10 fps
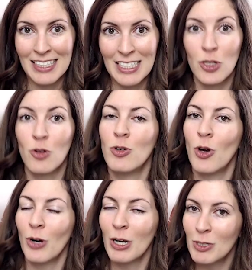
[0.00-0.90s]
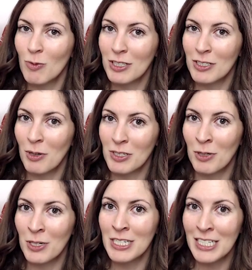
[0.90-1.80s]
So, noting which ones are most
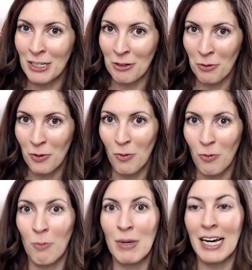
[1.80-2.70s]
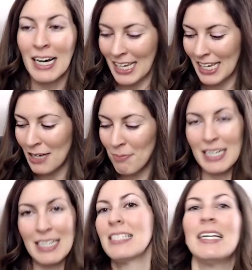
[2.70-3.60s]
important to you will be a key
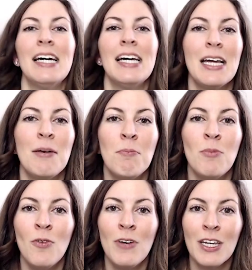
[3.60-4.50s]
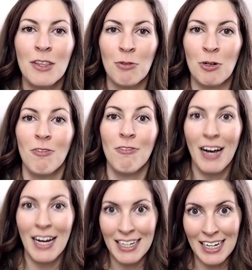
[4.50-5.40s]
piece in moving through
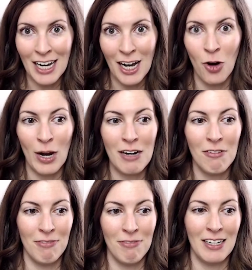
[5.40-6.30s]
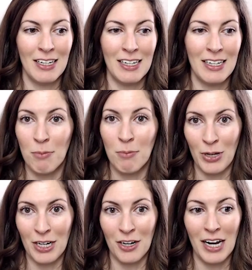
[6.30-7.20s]
finding a great fit
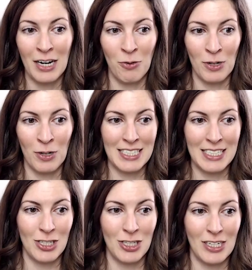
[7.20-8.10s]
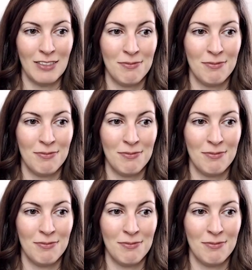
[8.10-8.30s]
employer and organization.